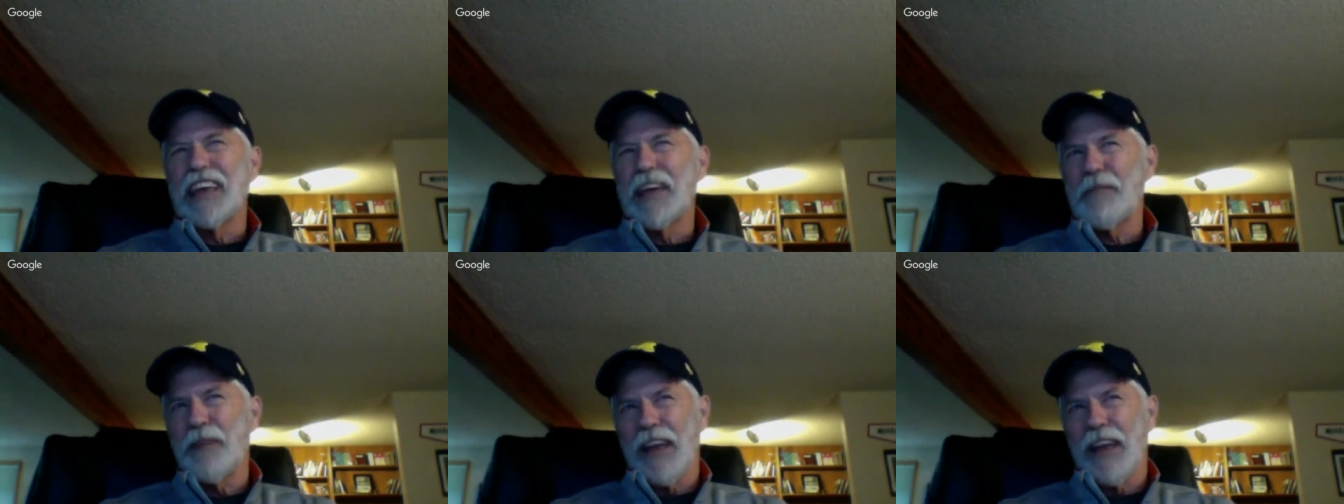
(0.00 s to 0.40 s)

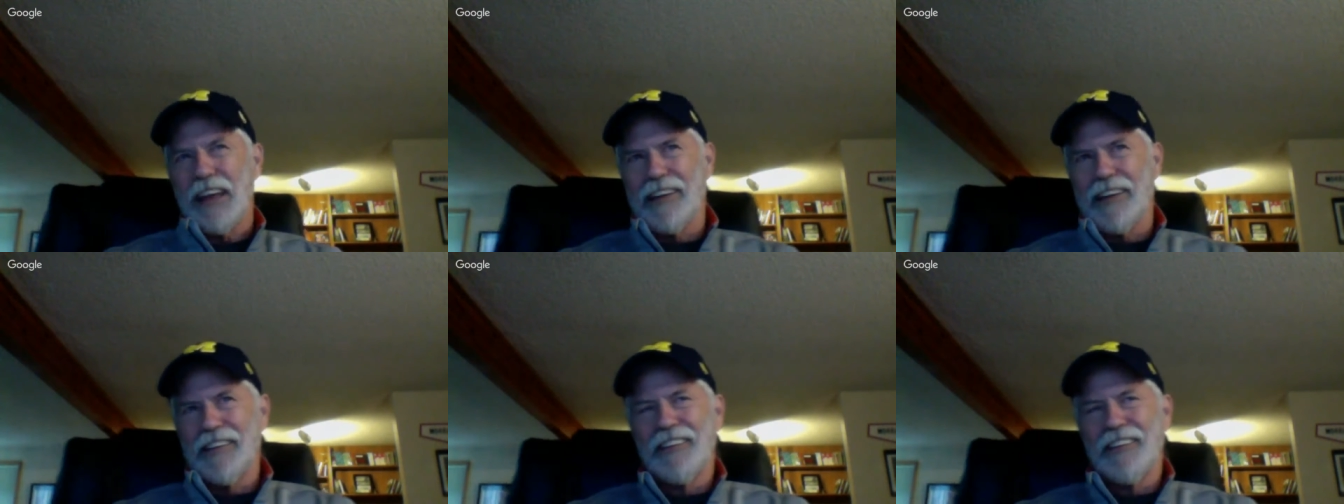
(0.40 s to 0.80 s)

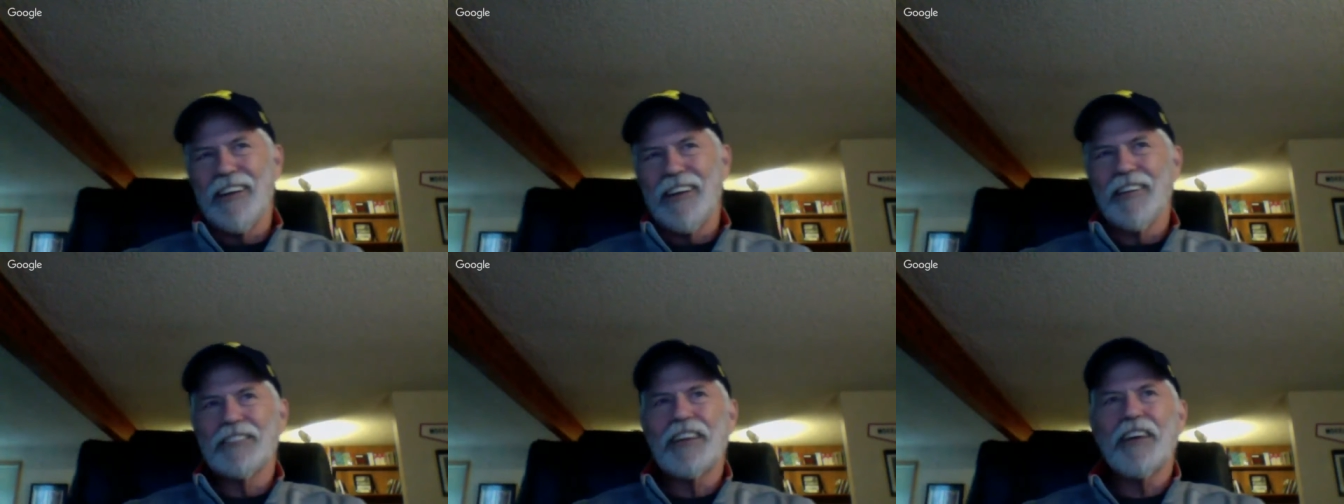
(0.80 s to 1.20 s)
gimmick,
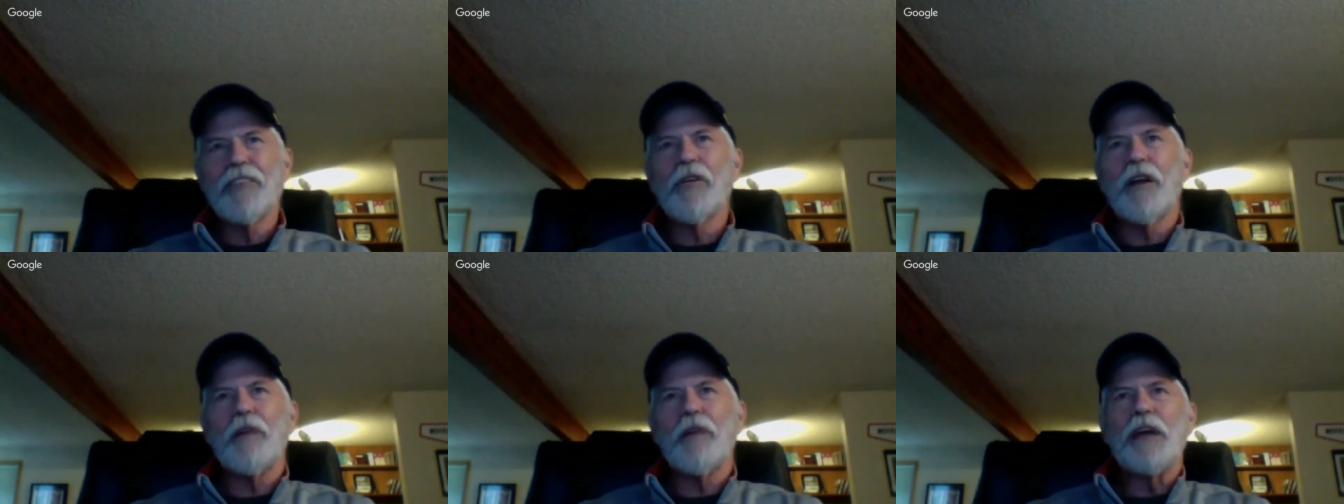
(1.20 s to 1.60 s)
and I'll tell you
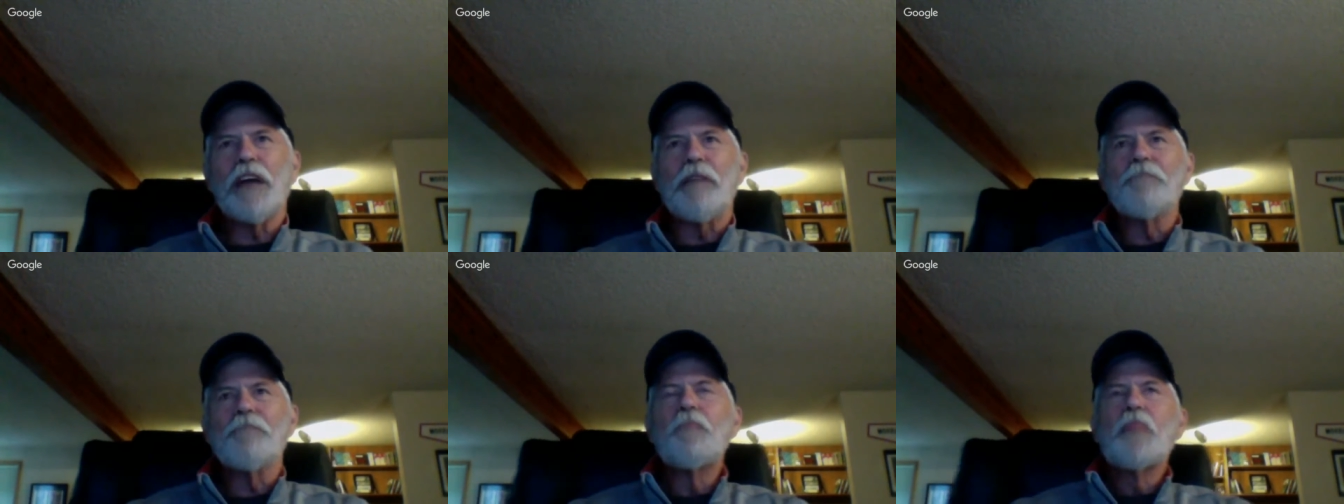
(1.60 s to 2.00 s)
what I
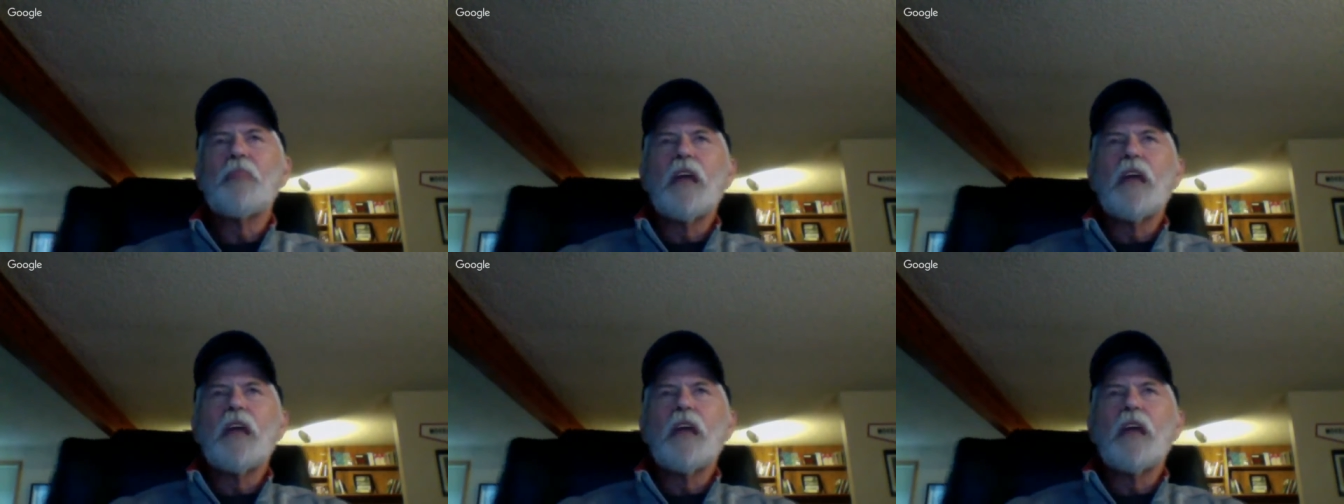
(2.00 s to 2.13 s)
mean.